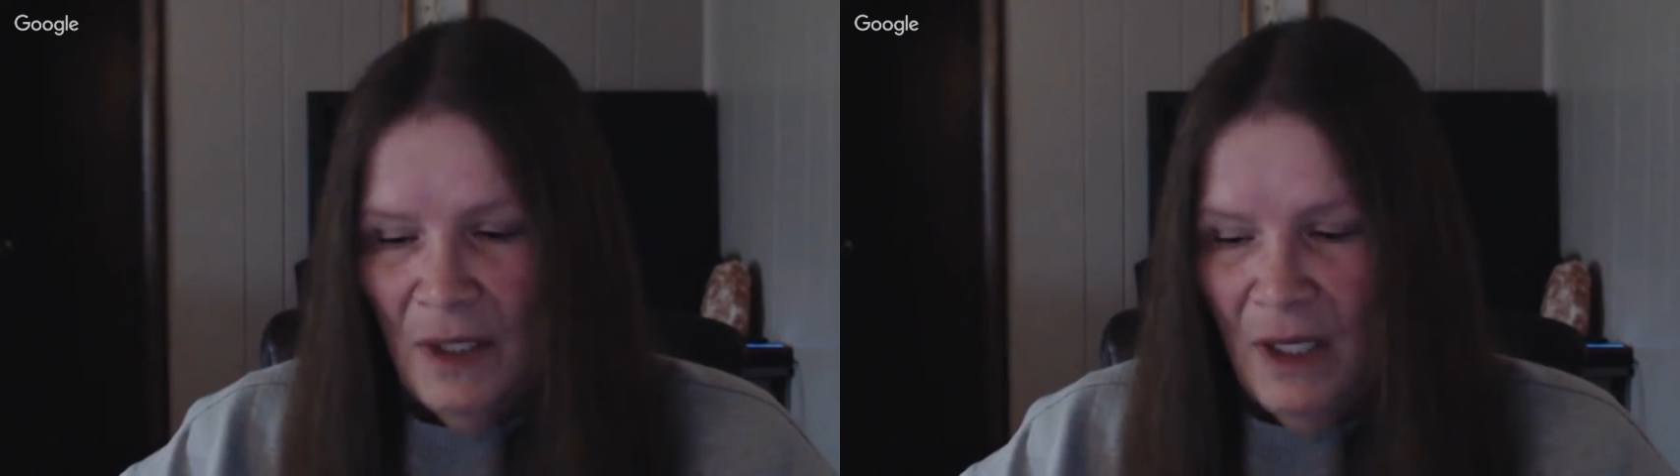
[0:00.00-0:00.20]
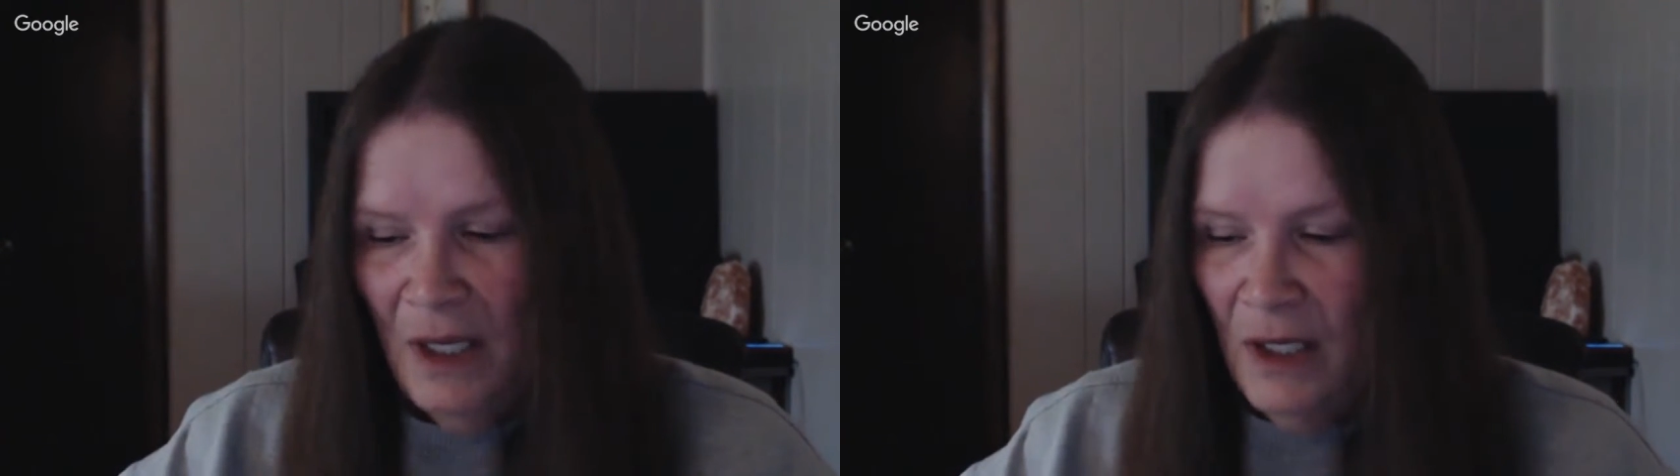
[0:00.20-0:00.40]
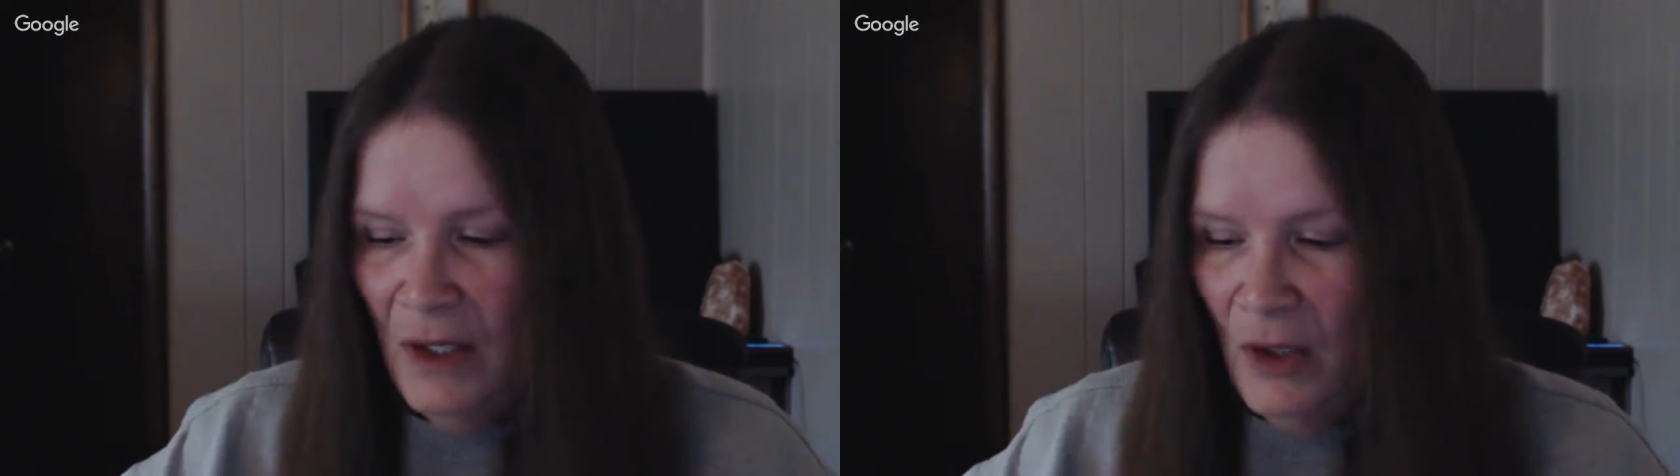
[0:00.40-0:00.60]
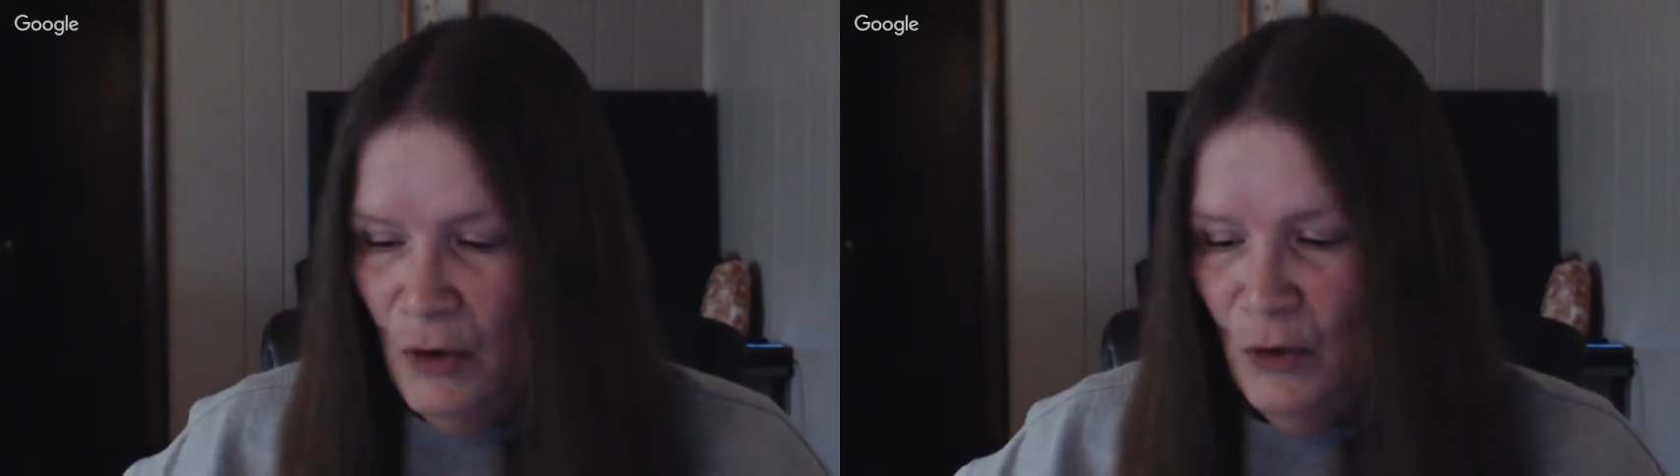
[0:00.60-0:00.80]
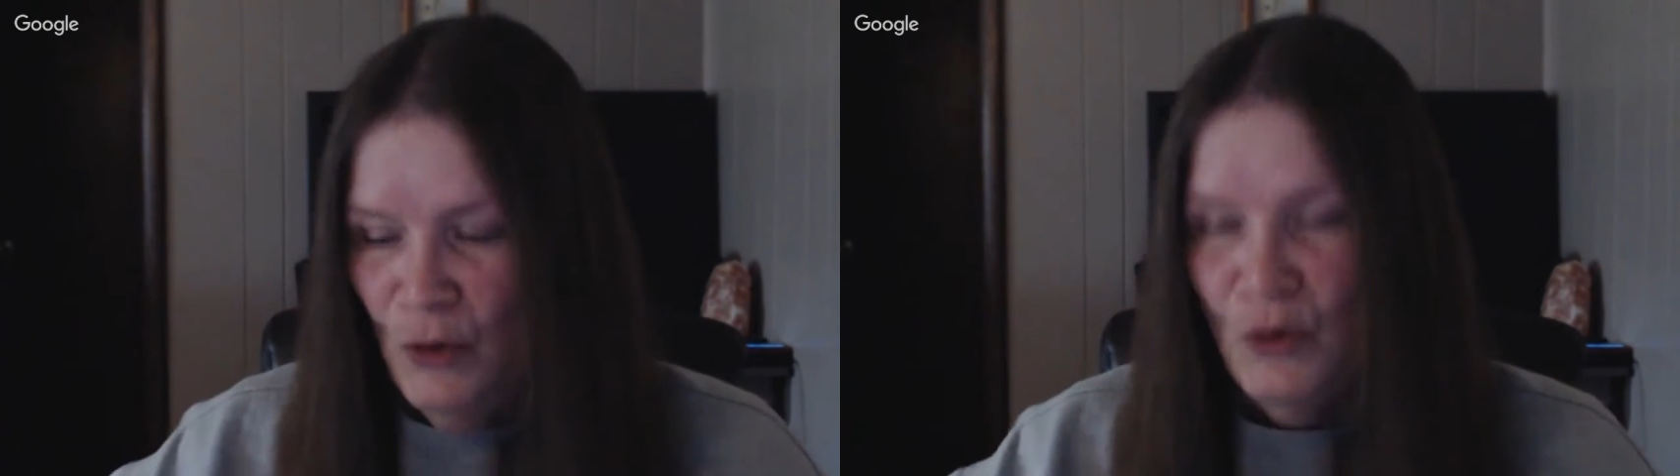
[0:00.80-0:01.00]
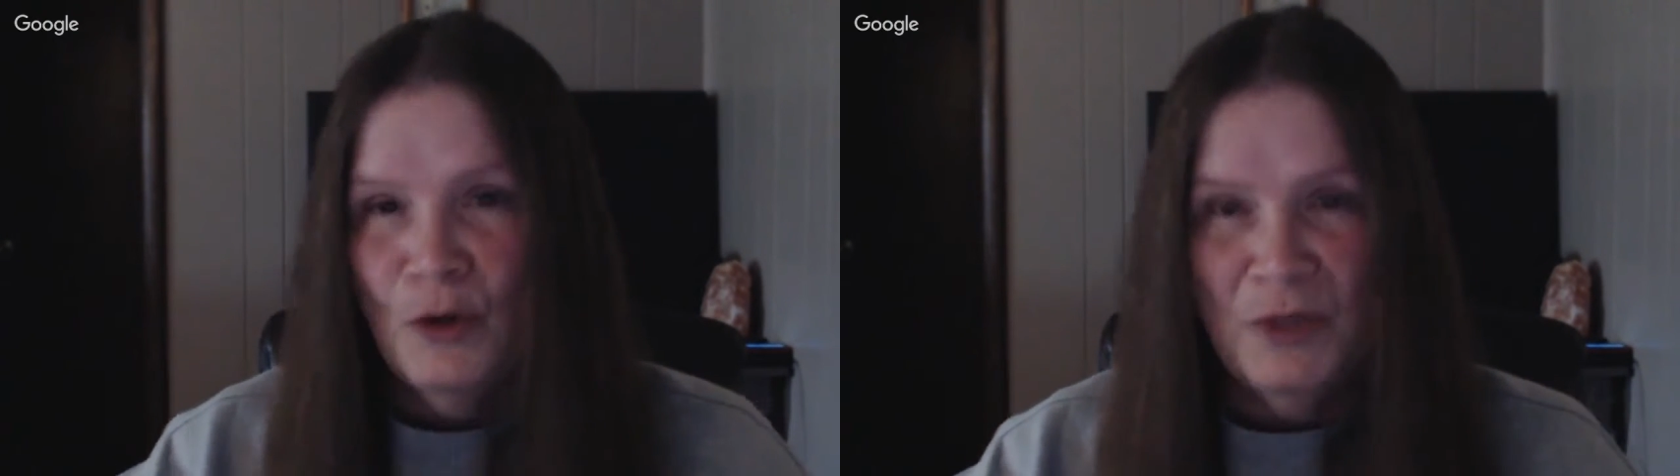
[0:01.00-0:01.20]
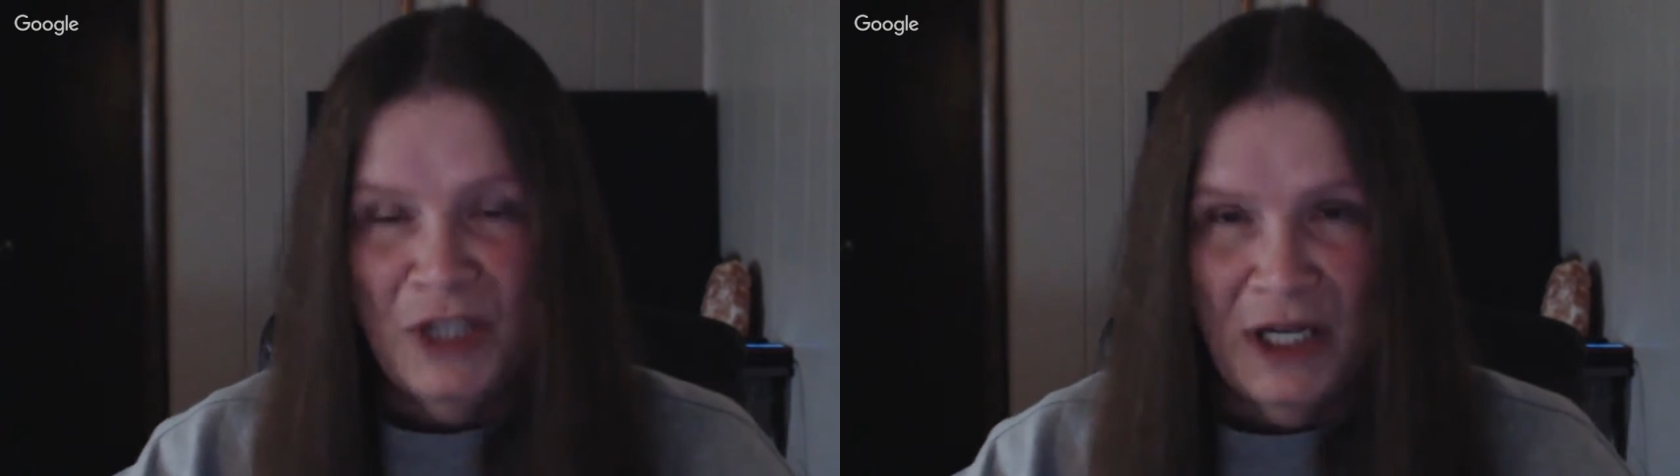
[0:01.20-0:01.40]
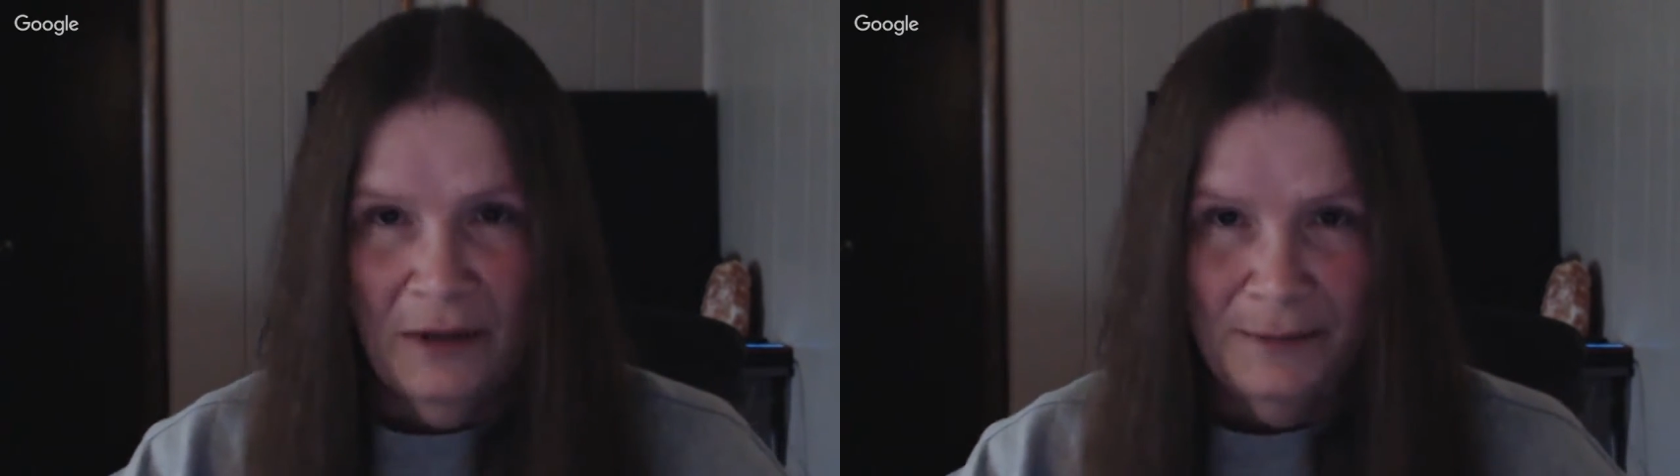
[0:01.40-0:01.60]
a YouTube
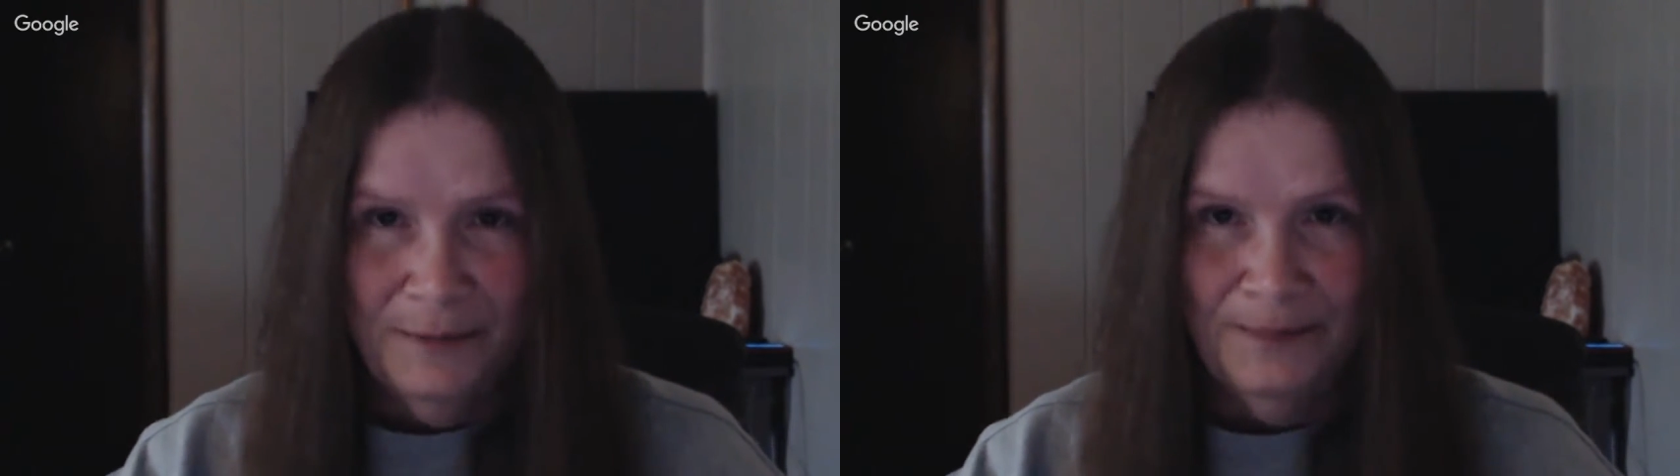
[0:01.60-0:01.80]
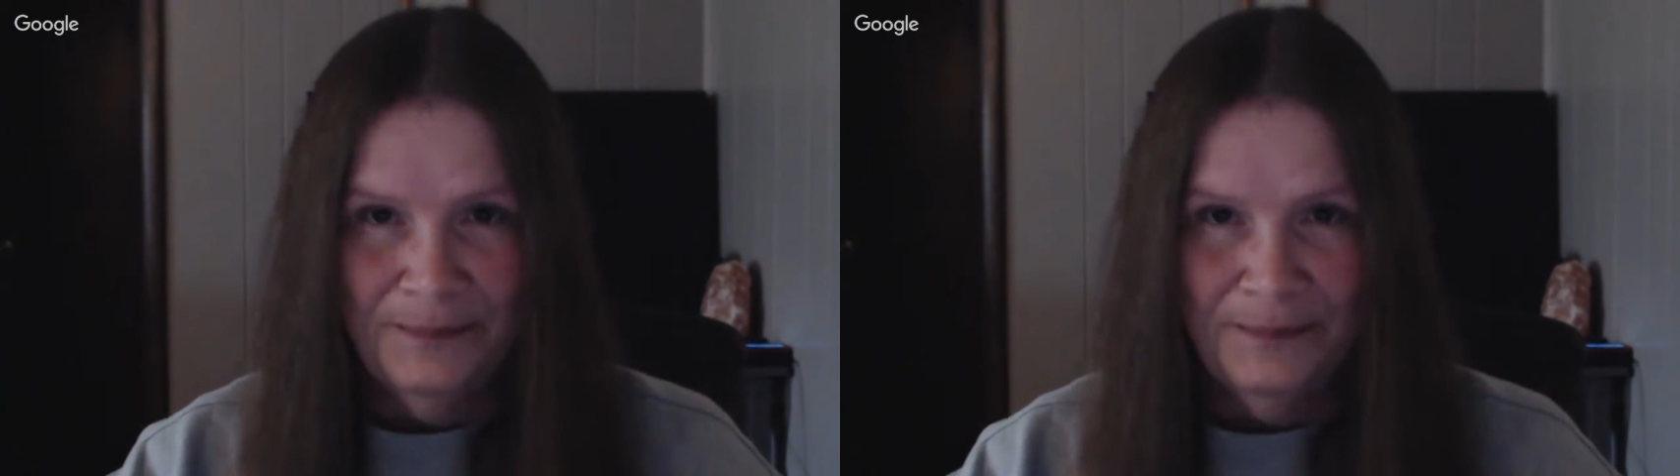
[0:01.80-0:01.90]
channel,